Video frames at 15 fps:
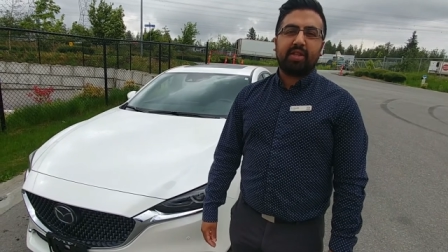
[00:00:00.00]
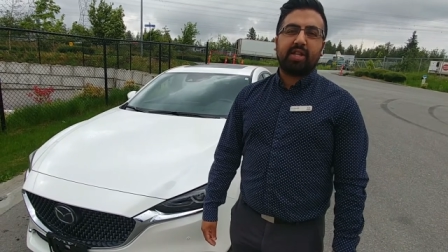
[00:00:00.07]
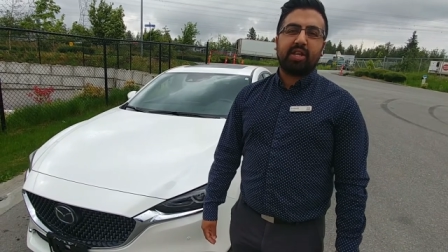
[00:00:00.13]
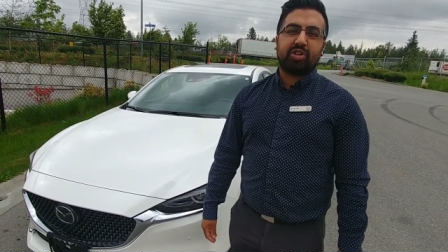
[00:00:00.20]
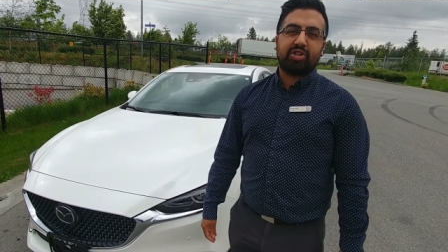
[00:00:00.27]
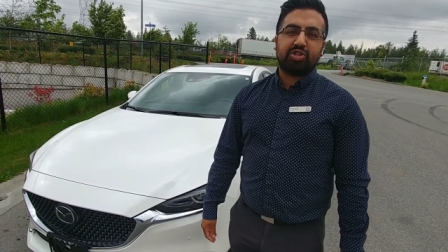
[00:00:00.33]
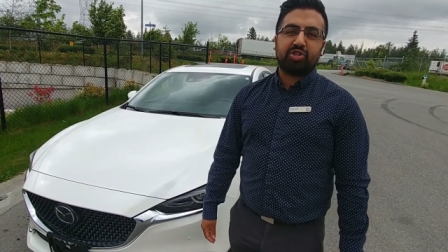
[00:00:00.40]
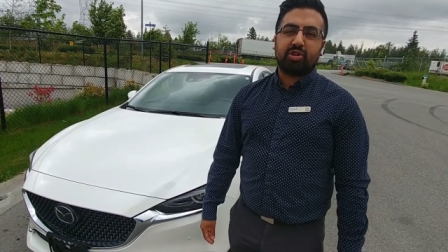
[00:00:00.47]

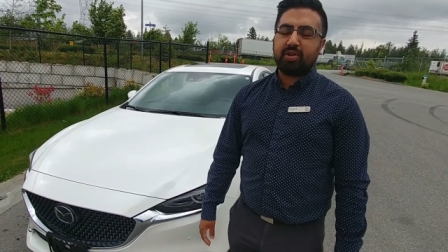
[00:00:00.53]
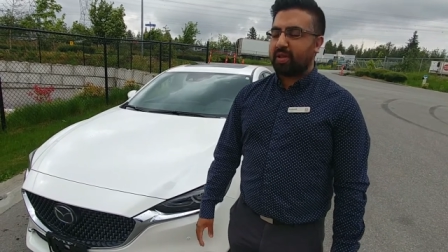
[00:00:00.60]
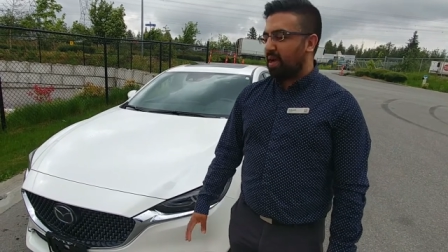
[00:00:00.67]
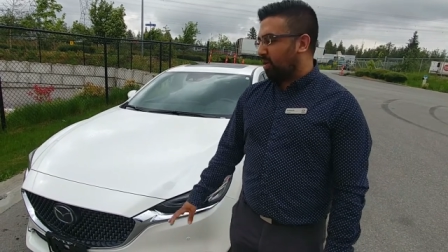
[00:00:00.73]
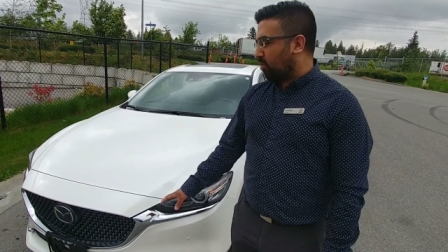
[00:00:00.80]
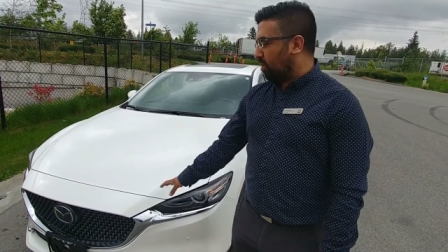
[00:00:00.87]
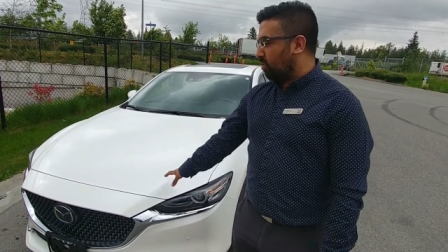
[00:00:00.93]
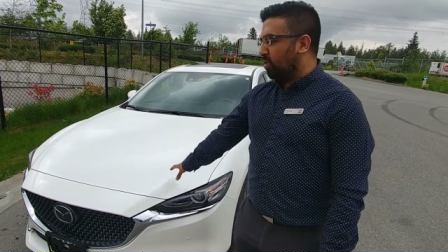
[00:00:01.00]
Signature that
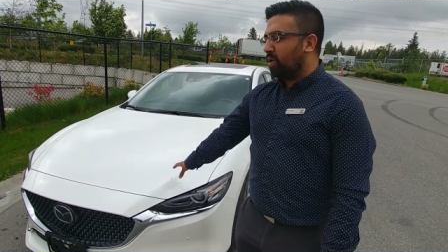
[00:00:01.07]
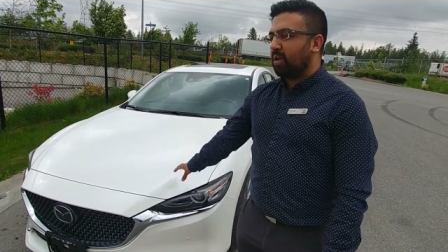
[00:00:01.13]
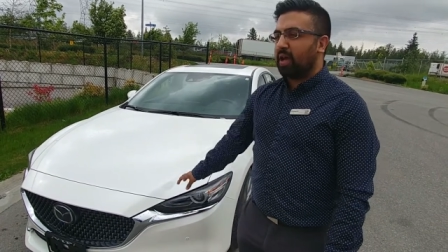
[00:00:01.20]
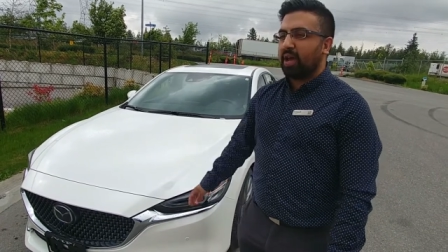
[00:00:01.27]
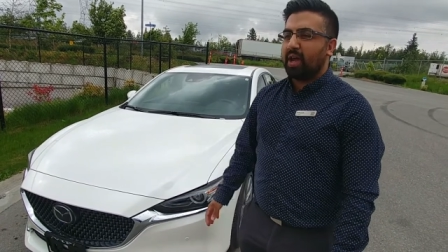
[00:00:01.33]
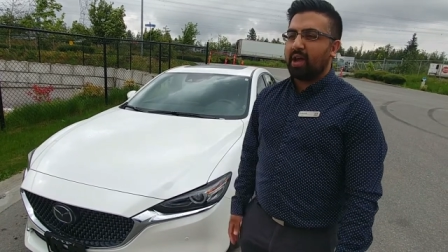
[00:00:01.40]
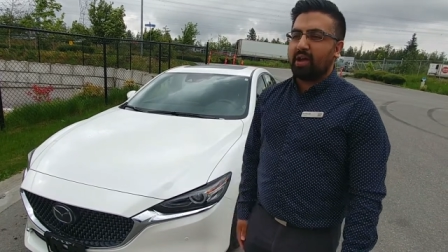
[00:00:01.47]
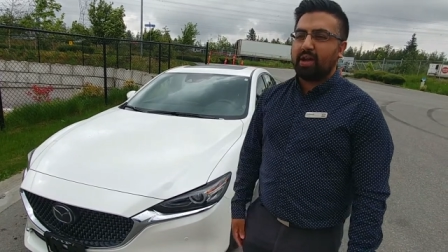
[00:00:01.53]
what we're
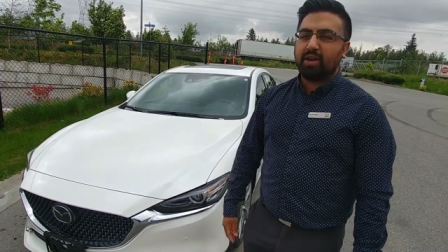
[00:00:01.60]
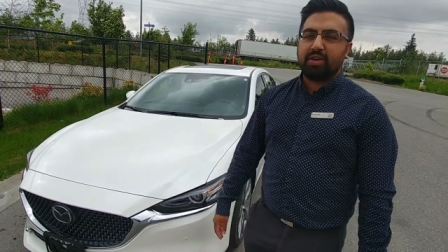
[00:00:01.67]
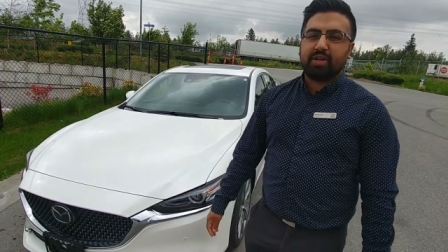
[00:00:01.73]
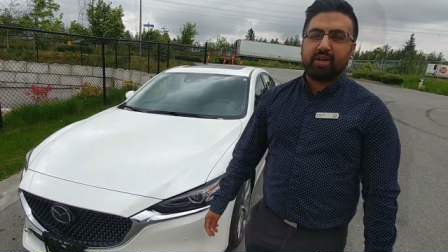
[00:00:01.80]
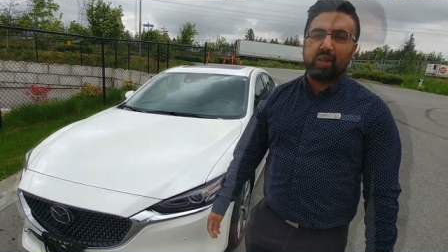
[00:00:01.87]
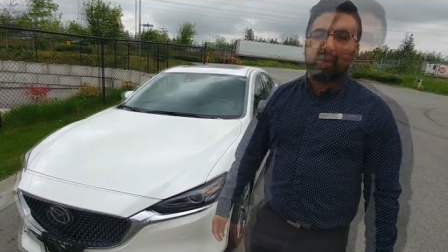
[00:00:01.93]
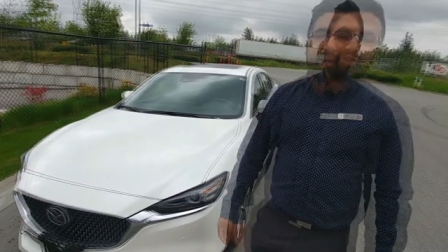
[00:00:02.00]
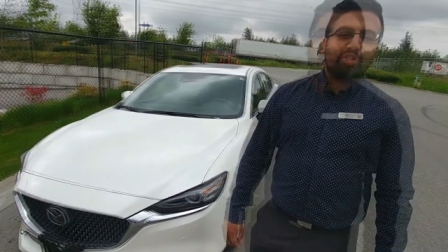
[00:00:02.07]
looking at here today.